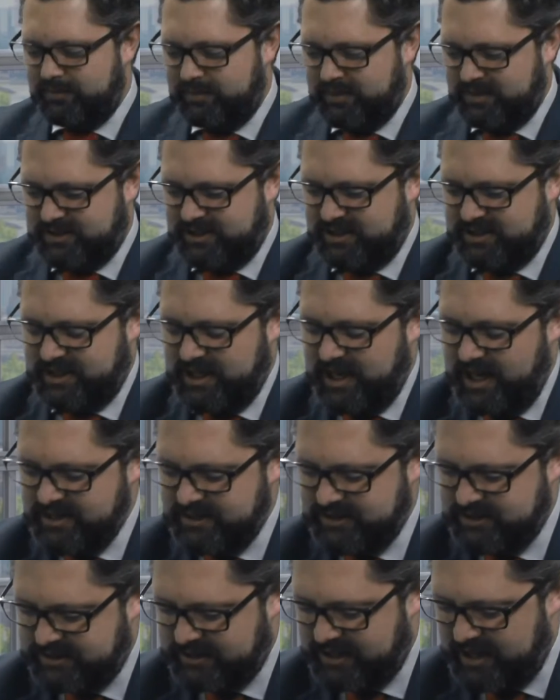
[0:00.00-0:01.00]
Fantastic.
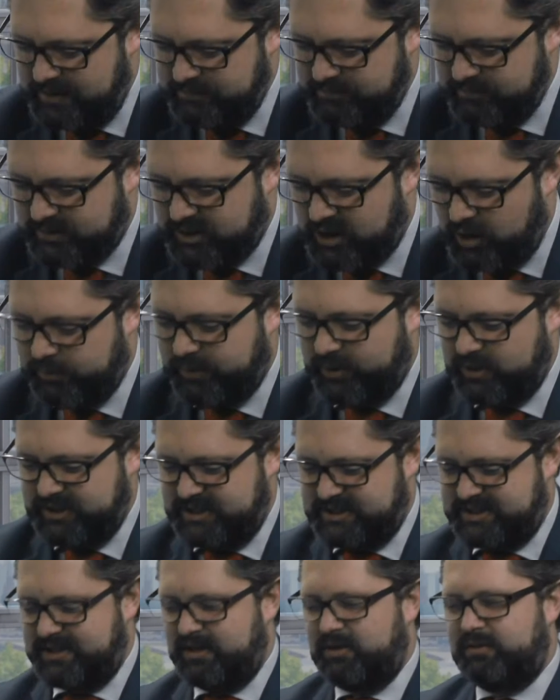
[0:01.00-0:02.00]
And cobalt
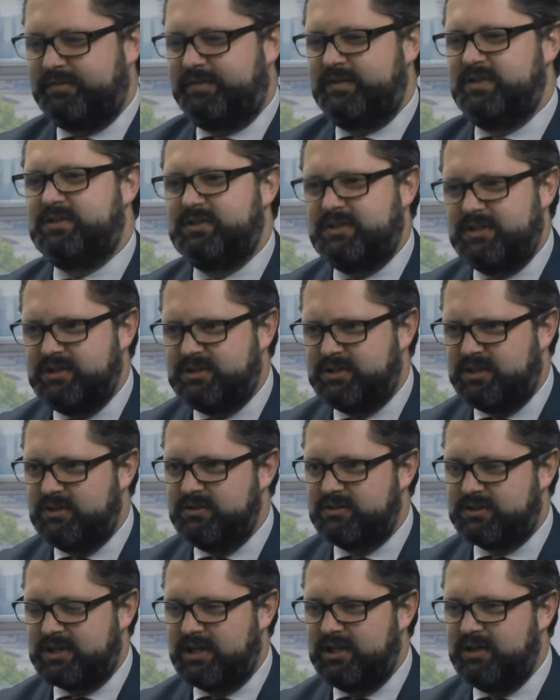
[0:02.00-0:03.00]
itself is
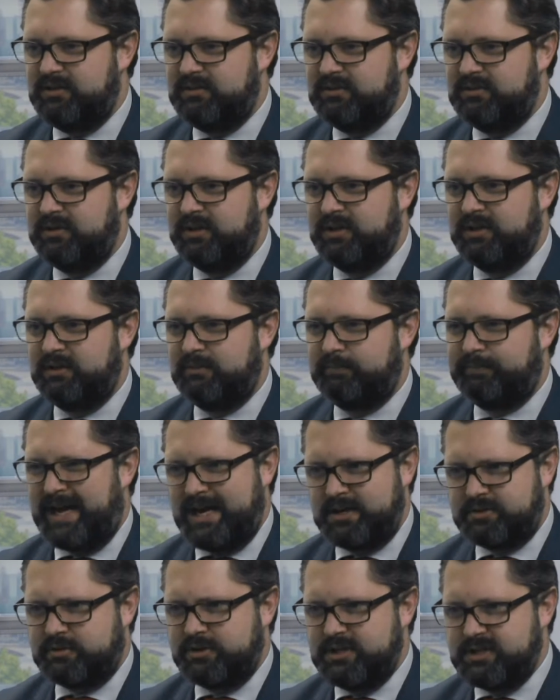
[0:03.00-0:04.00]
used in
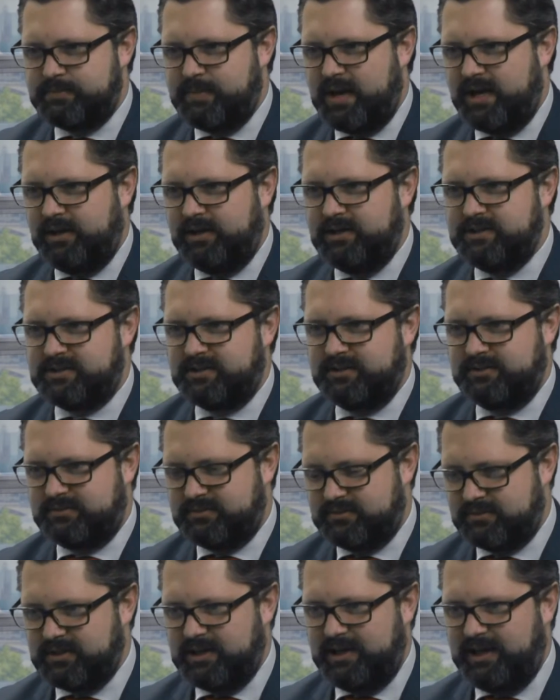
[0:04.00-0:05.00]
batteries mainly? Is it
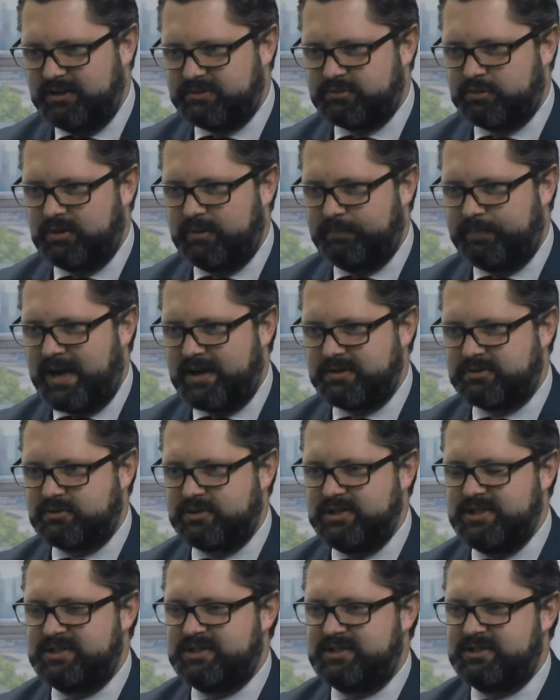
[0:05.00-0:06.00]
electronic
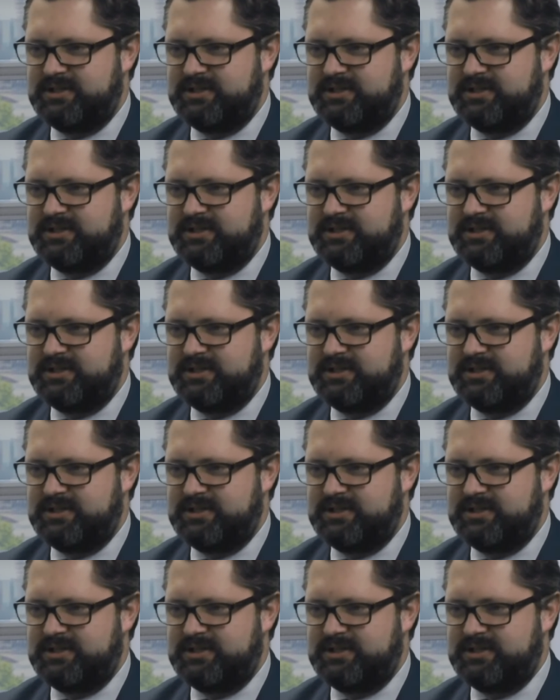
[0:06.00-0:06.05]
batteries?